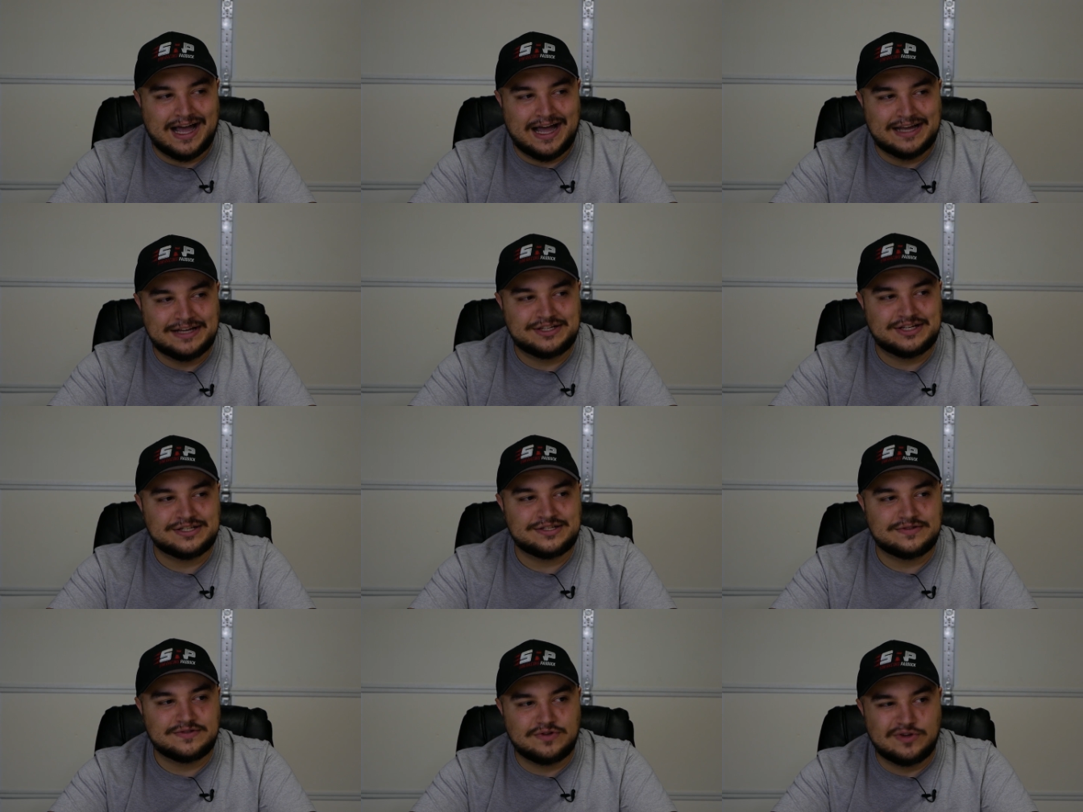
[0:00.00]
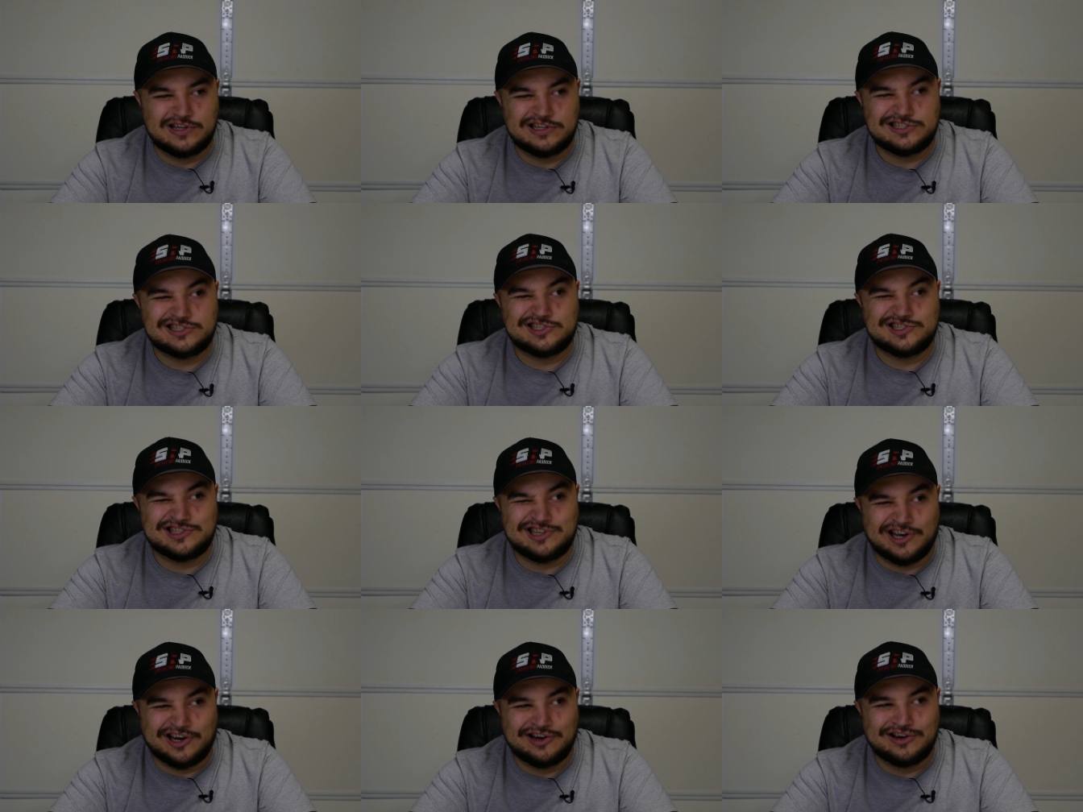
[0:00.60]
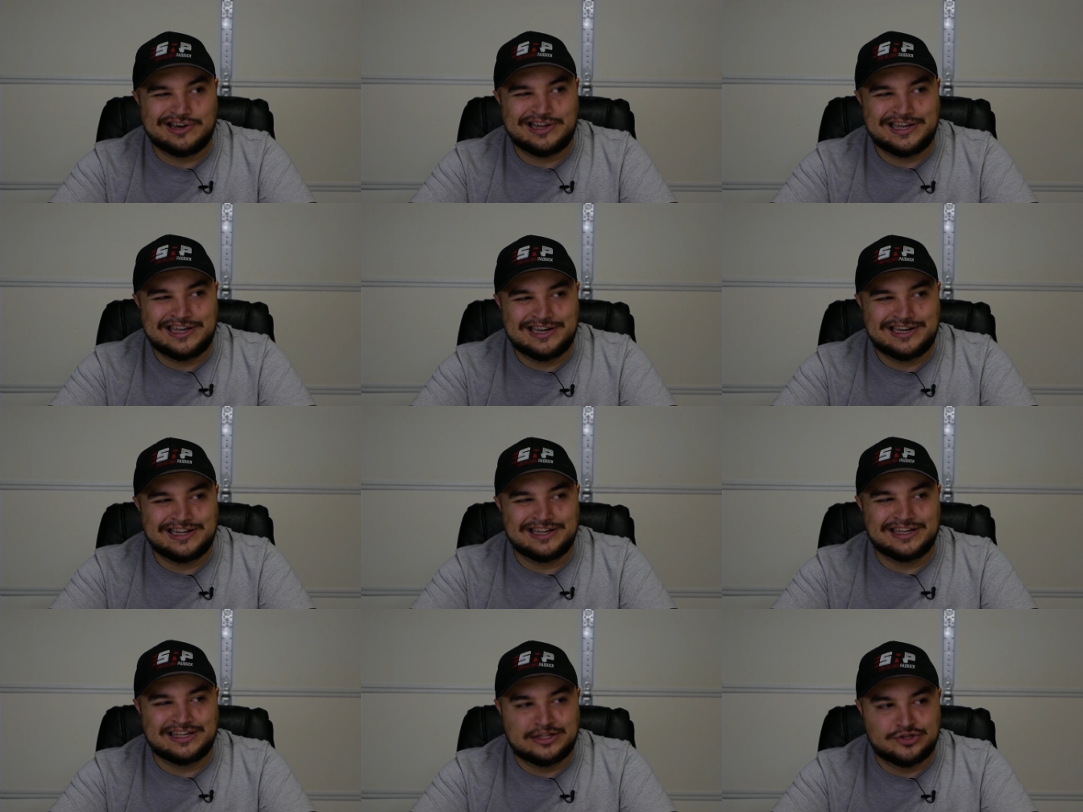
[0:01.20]
I just
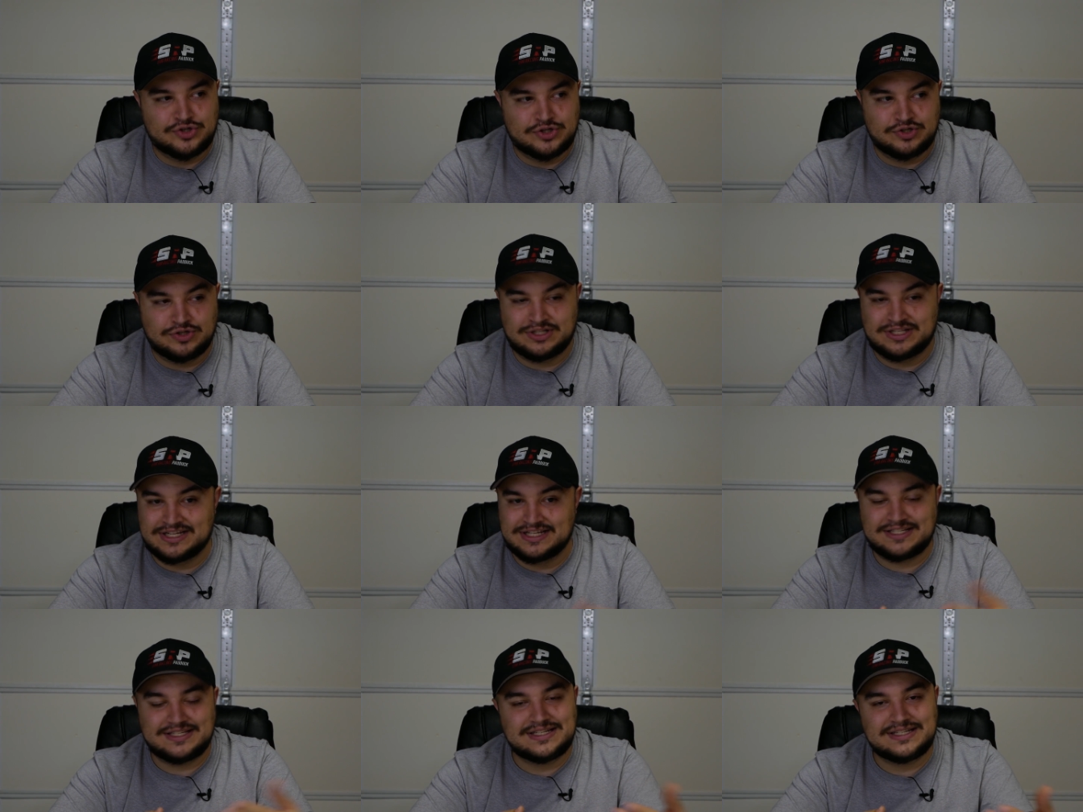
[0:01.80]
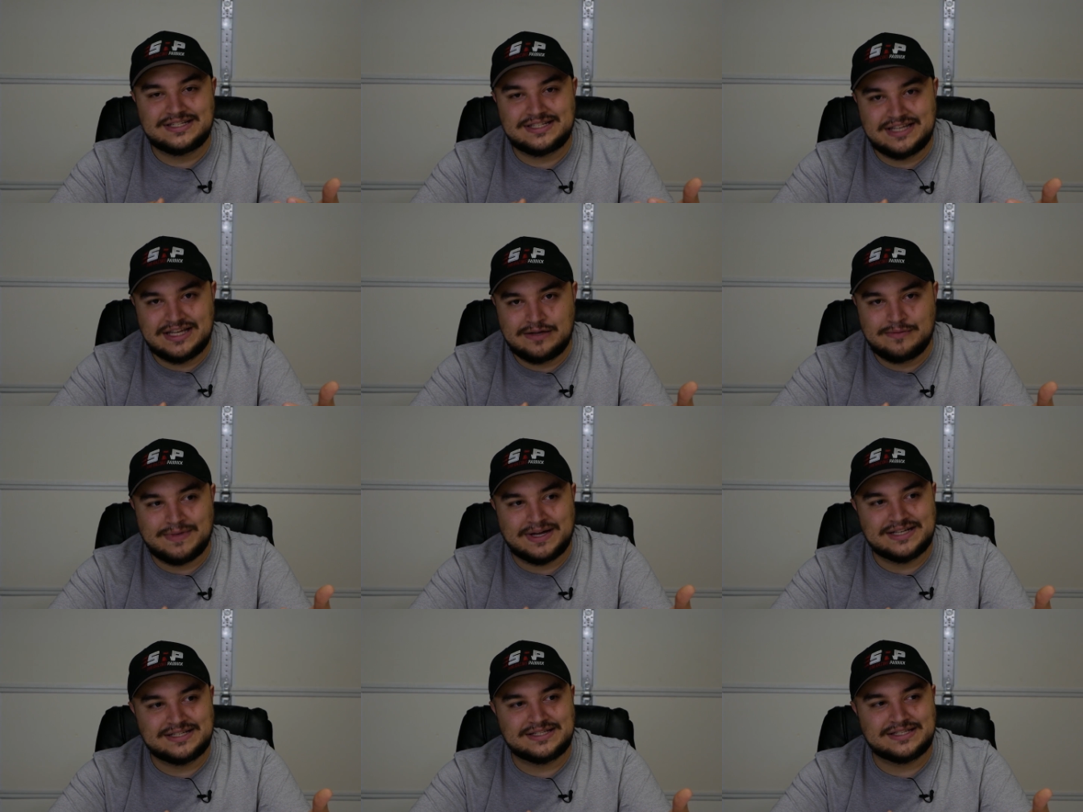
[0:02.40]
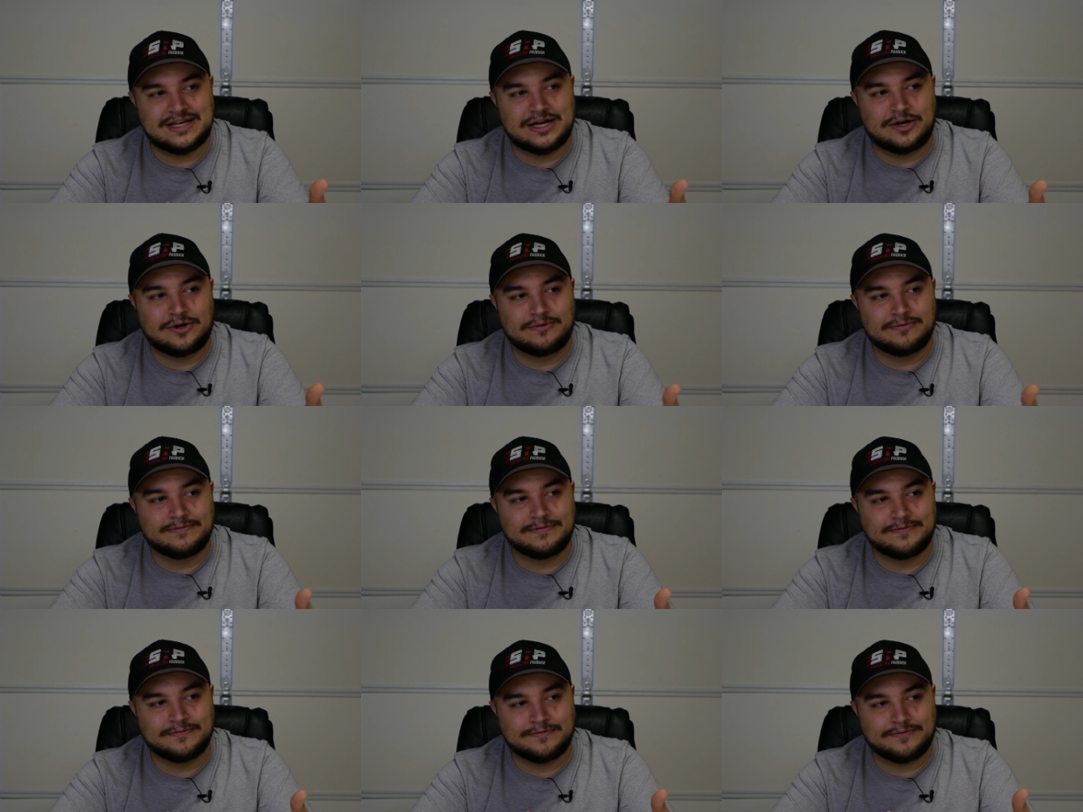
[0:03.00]
started distancing
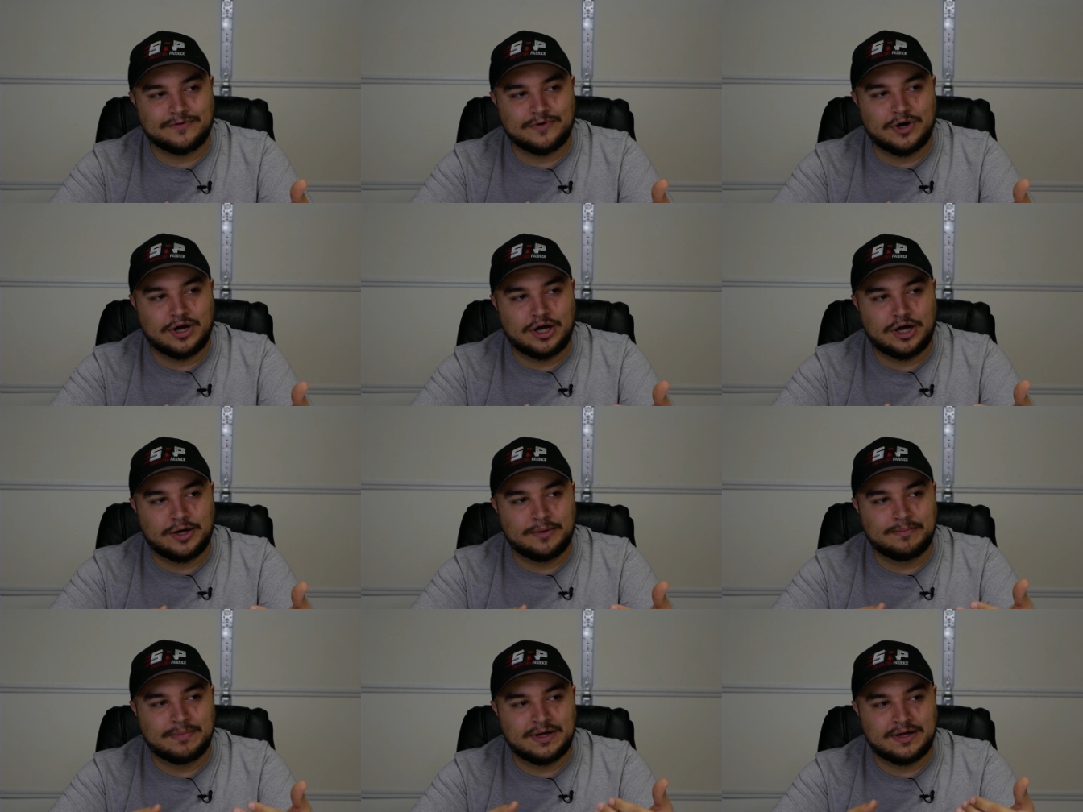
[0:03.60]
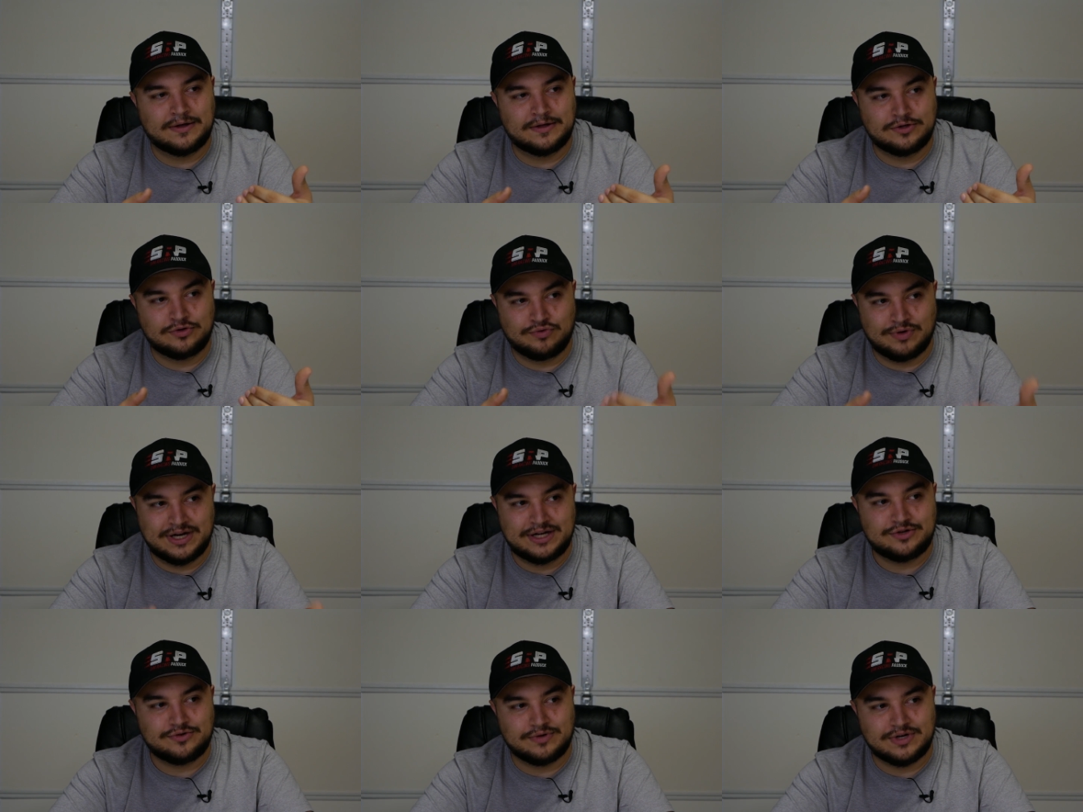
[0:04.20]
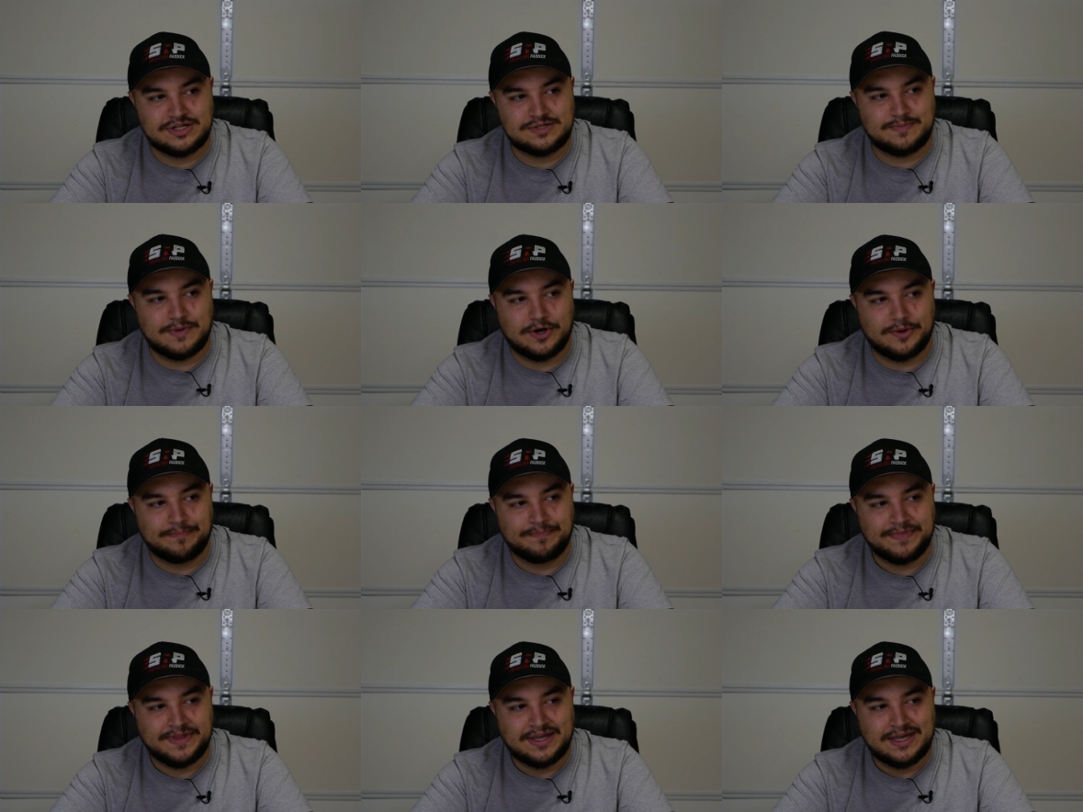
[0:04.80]
myself from Gran Turismo.